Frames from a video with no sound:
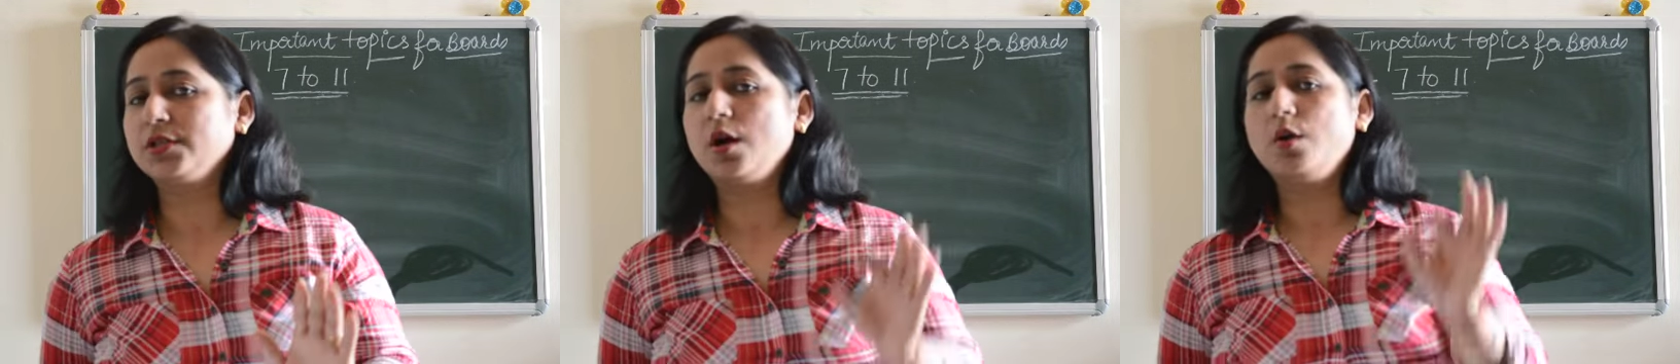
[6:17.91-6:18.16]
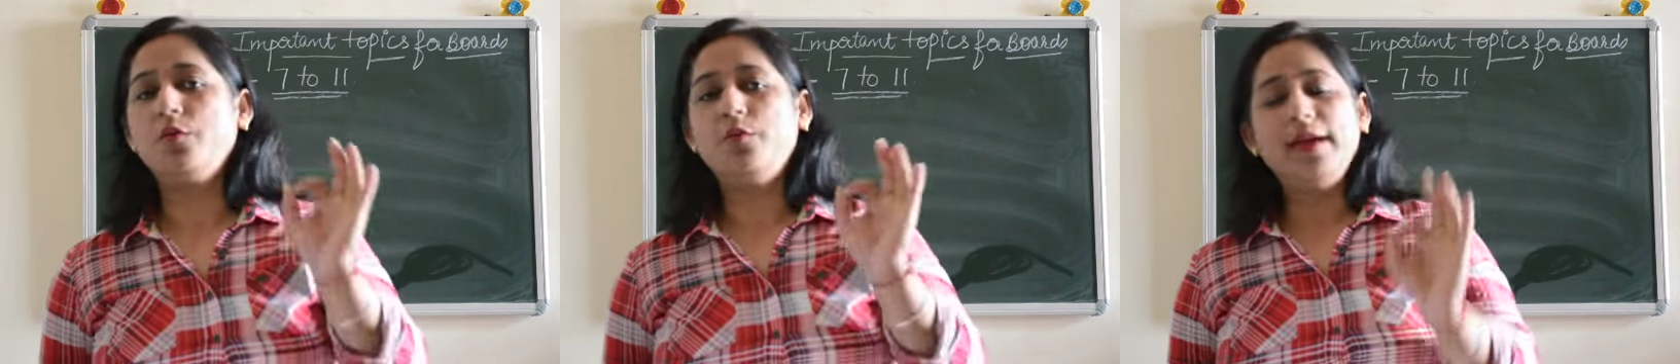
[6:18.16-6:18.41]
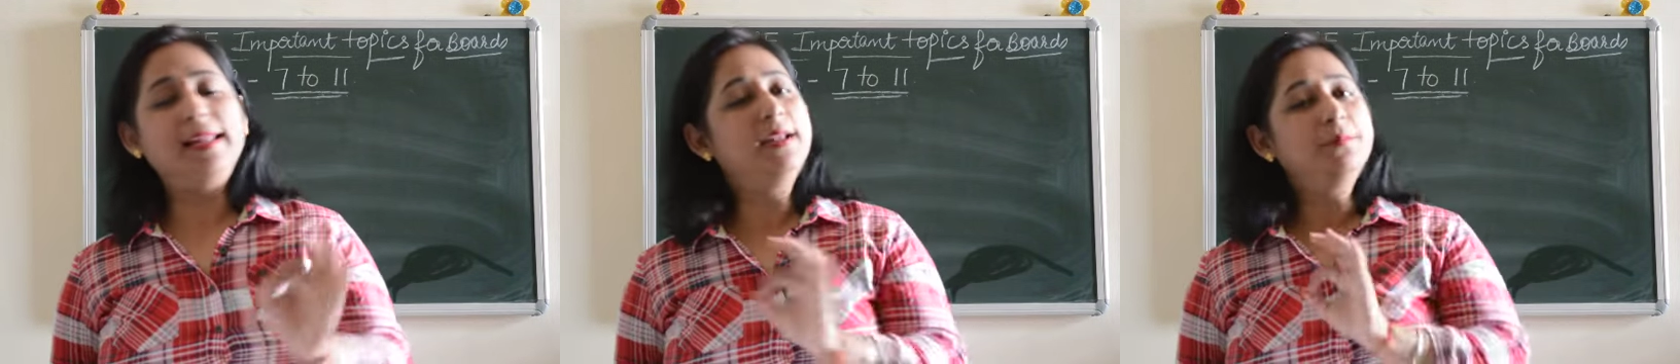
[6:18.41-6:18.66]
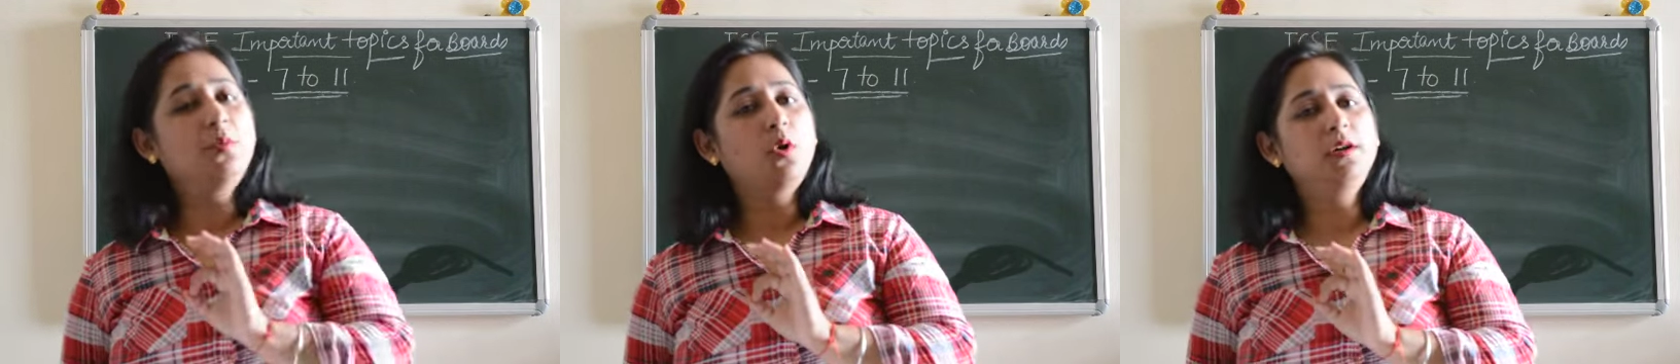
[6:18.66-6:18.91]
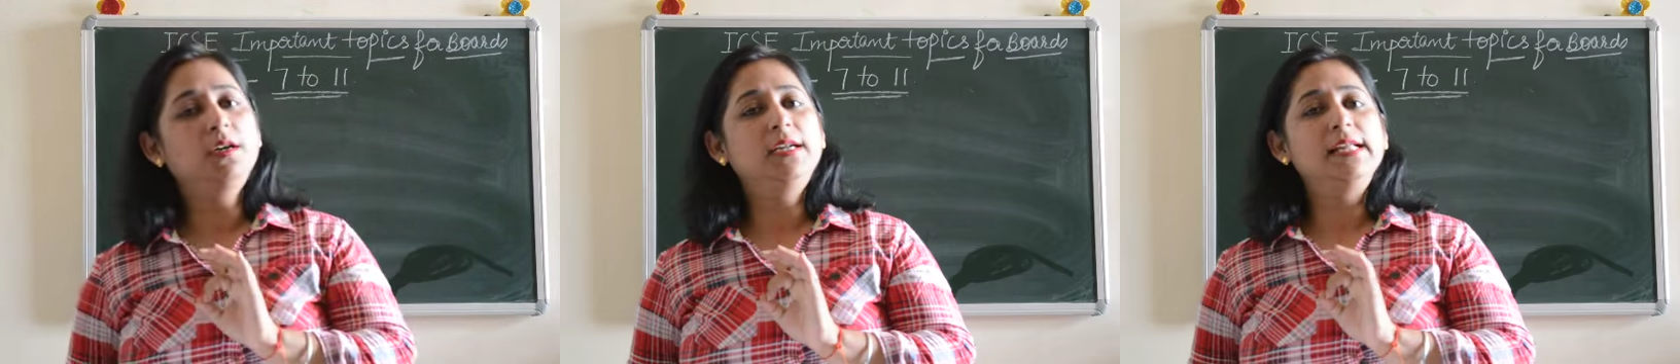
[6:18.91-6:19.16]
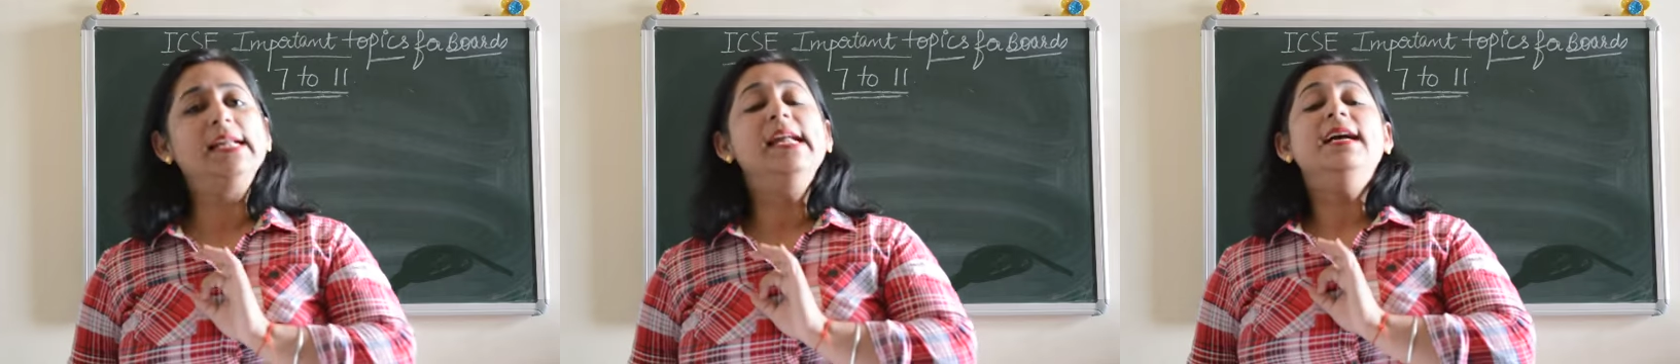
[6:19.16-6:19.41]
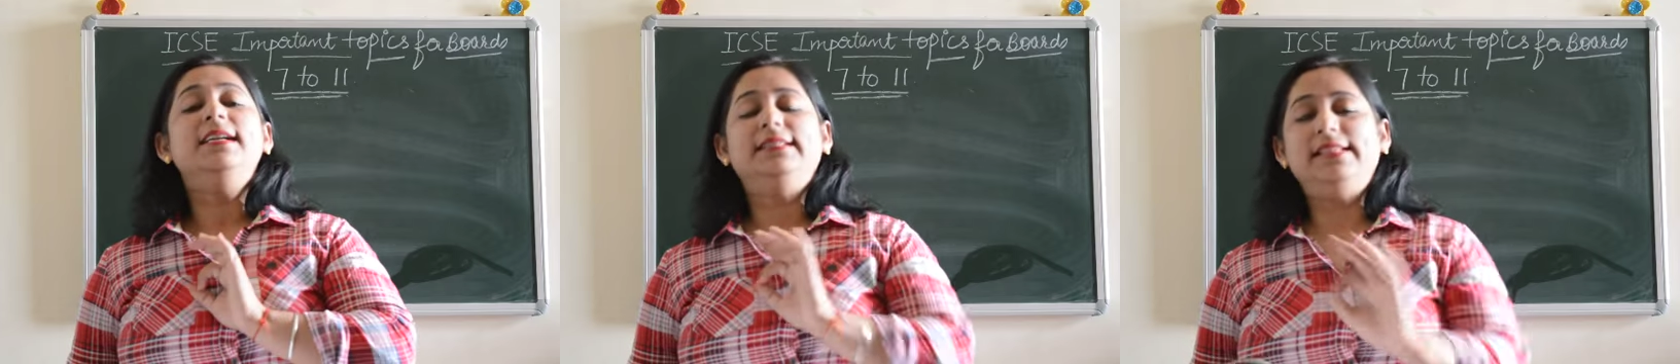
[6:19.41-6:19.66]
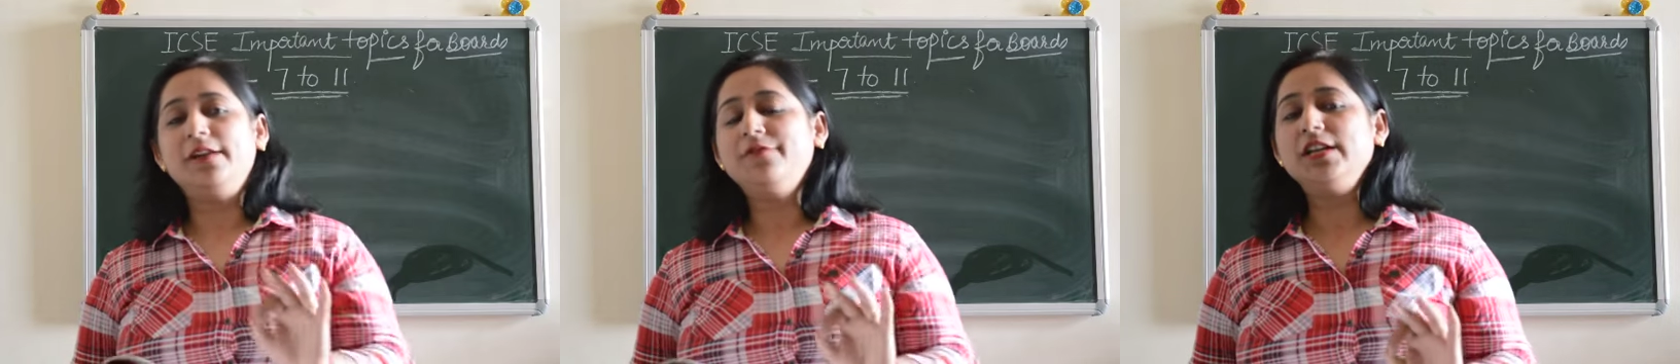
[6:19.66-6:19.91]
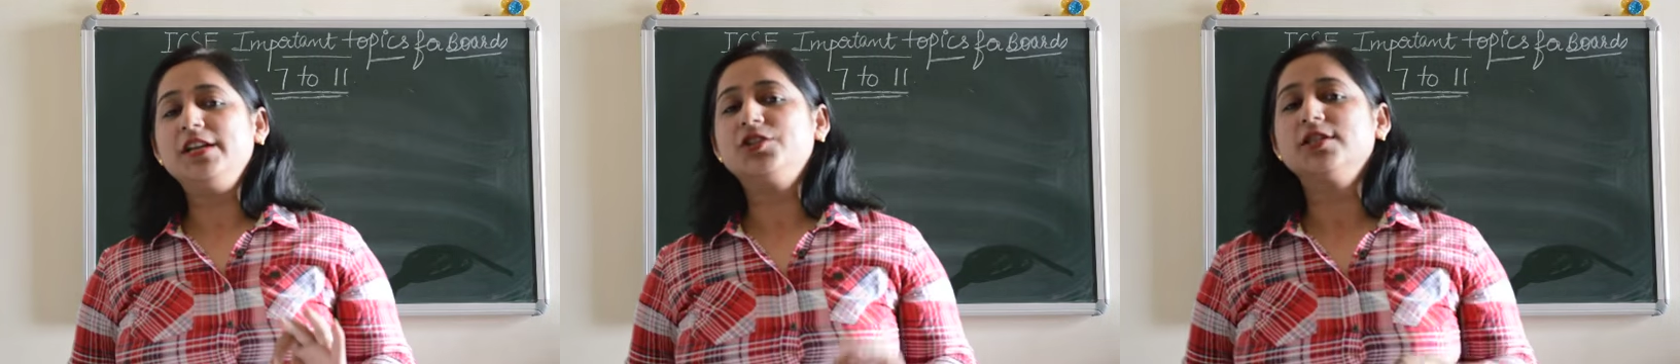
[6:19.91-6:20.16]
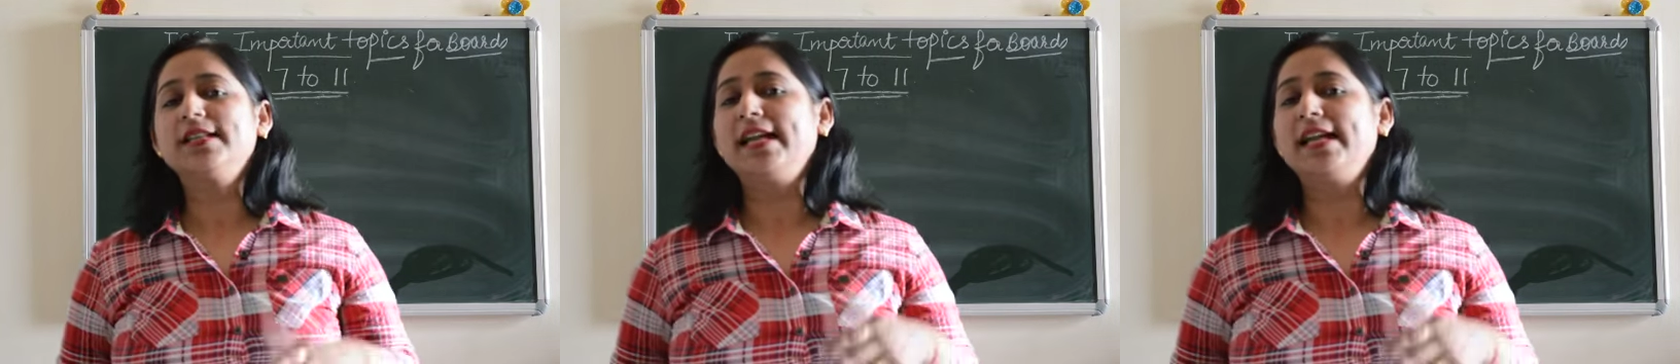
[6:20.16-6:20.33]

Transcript: Now very importantly, definitions